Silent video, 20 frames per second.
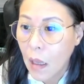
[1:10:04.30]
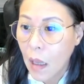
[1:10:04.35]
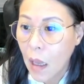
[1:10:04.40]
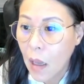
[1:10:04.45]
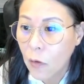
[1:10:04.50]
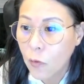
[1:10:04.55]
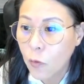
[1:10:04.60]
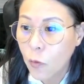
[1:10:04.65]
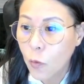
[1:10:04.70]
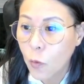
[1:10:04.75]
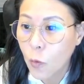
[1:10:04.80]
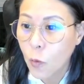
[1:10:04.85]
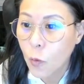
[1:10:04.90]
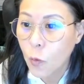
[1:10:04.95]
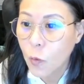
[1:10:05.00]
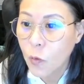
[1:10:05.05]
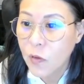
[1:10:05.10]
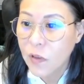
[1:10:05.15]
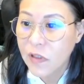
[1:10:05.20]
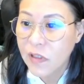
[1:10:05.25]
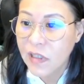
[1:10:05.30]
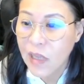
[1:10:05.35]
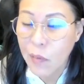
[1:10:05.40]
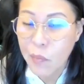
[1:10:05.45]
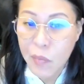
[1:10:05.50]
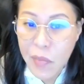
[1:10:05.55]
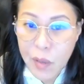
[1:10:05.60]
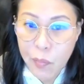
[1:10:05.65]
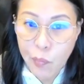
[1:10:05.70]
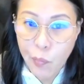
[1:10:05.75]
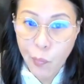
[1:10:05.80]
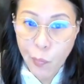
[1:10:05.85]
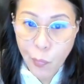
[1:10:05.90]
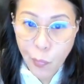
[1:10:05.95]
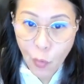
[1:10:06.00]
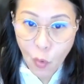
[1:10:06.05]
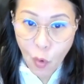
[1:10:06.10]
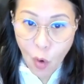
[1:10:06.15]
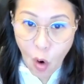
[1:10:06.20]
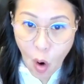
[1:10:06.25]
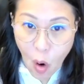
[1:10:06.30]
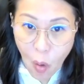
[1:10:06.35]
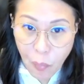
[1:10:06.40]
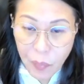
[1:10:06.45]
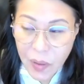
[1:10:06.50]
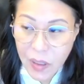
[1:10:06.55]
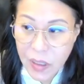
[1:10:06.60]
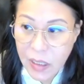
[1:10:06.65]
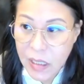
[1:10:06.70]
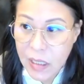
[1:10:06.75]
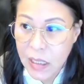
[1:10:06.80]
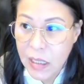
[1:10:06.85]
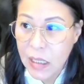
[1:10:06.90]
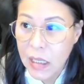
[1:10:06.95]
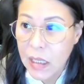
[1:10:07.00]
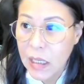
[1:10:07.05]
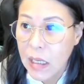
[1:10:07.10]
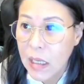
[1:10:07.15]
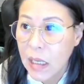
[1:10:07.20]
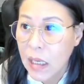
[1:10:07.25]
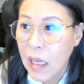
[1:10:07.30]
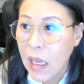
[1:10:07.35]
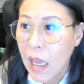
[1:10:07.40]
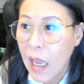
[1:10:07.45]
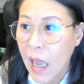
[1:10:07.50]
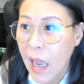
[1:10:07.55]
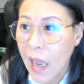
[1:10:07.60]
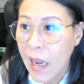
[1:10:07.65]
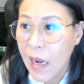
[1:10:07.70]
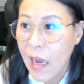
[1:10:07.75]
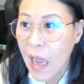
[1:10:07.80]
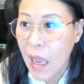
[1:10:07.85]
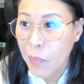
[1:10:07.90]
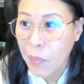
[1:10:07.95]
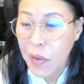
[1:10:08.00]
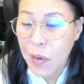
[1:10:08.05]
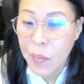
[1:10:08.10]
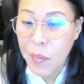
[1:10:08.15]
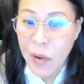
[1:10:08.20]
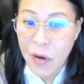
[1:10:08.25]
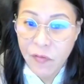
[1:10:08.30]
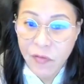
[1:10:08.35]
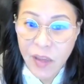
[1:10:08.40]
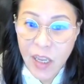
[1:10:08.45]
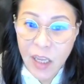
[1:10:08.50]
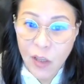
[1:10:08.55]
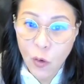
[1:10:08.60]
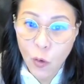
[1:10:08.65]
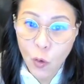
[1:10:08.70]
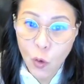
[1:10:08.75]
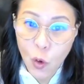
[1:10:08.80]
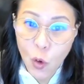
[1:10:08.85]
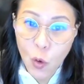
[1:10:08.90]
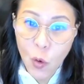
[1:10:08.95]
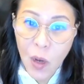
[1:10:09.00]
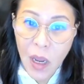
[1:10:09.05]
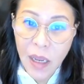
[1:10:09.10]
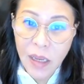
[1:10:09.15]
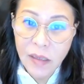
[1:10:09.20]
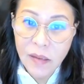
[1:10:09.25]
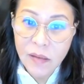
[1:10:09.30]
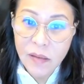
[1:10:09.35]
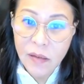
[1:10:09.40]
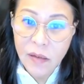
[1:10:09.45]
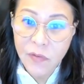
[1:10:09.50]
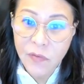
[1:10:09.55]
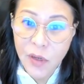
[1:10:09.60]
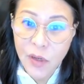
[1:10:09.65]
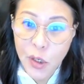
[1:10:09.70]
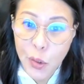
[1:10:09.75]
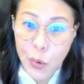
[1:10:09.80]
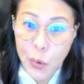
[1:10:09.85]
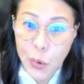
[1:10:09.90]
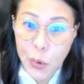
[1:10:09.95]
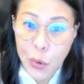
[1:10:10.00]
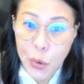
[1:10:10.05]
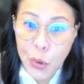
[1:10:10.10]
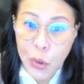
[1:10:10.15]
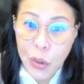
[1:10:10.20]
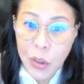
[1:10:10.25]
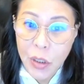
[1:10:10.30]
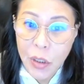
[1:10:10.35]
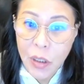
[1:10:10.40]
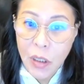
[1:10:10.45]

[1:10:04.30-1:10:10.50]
how to submit properly? And happy birthday to you, ah, Sylvia Yu.